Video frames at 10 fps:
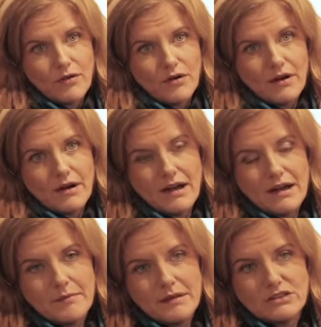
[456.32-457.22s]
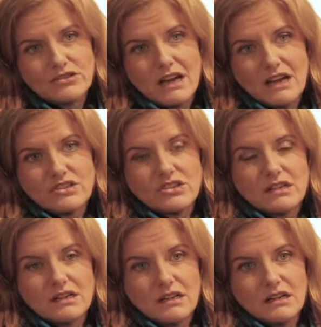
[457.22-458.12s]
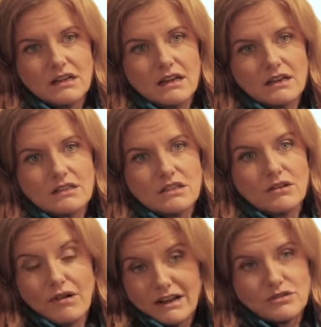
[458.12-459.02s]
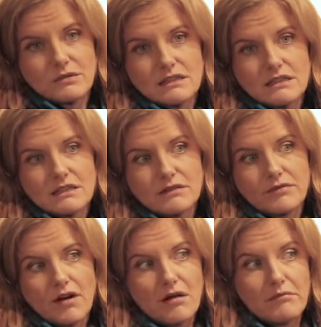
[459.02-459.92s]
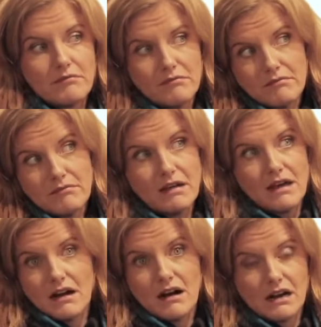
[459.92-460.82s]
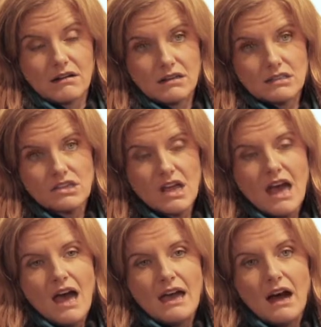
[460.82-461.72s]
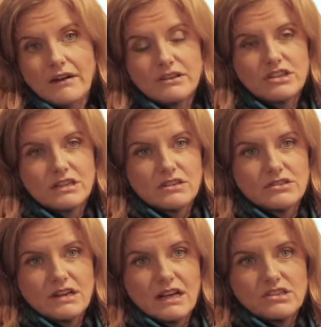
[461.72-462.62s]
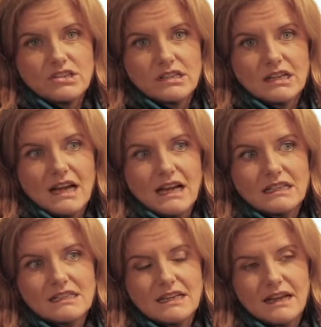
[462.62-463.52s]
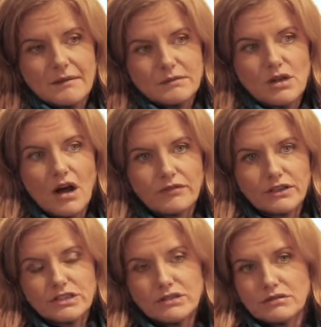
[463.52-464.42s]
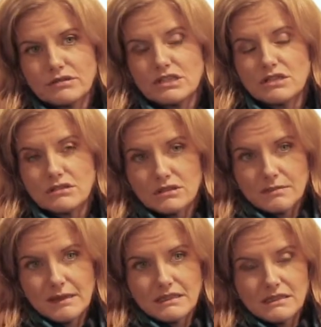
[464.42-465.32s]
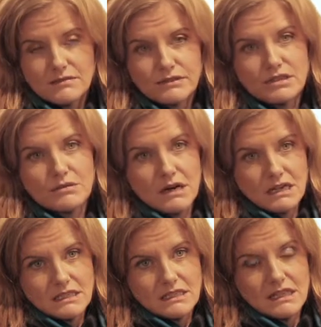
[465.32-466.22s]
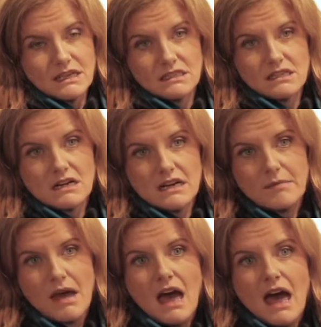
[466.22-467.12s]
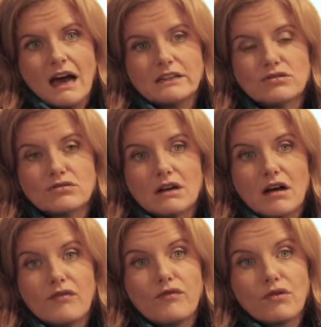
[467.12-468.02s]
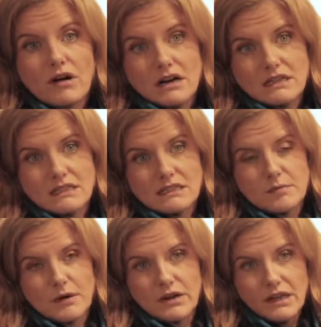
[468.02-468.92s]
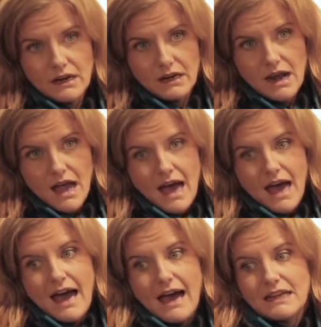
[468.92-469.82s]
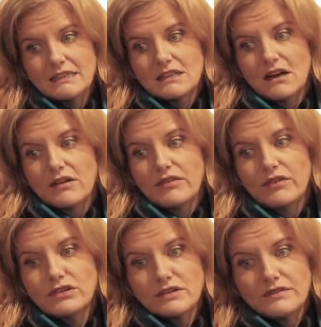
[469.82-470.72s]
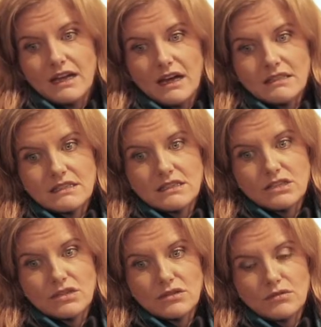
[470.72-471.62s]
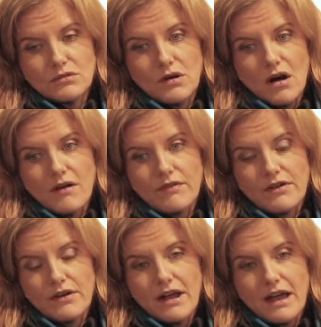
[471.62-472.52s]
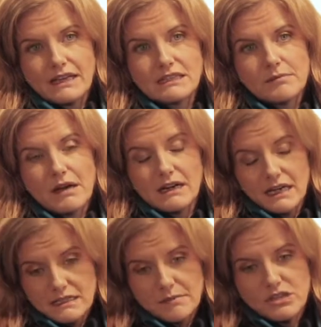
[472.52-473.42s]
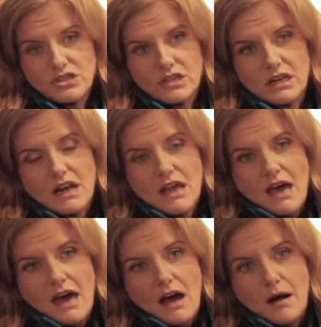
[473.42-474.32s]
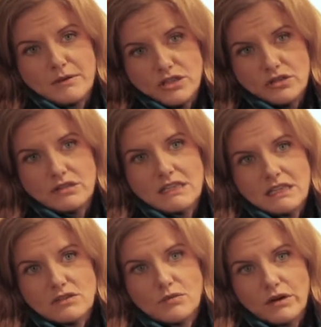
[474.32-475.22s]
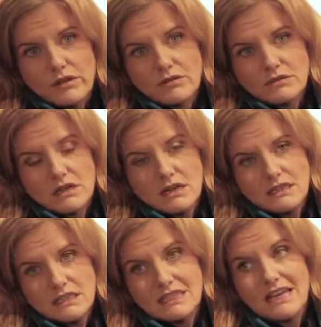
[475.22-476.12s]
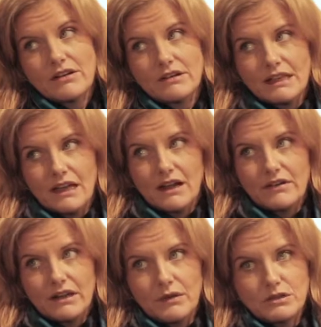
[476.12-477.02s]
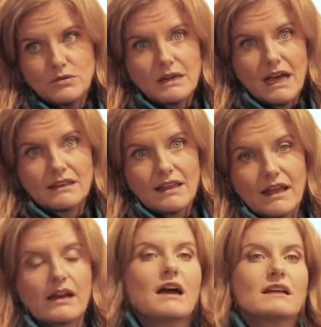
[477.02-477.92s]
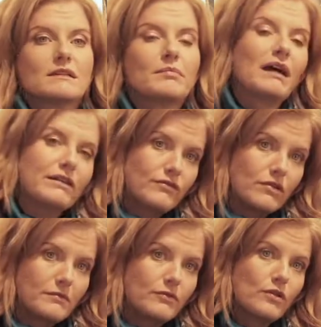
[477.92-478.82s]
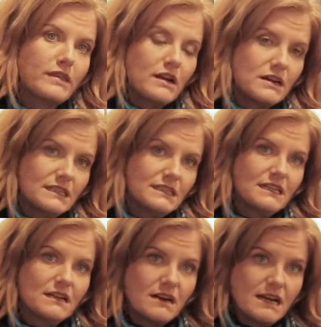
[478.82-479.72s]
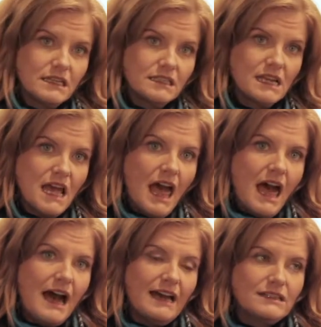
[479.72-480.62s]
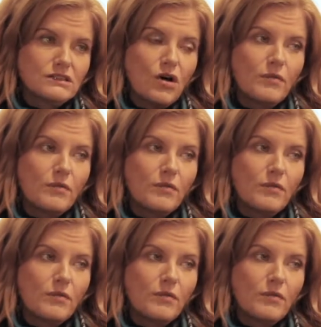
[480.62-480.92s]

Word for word: for um, international graduates from uh, our college, Irish and international, and um, to offer two studio spaces for two artists at a time, a total of four artists per year. And on foot of that, to offer ex an exhibition opportunity to one of those artists here in the gallery, which would act then as a platform for the artists in Ireland and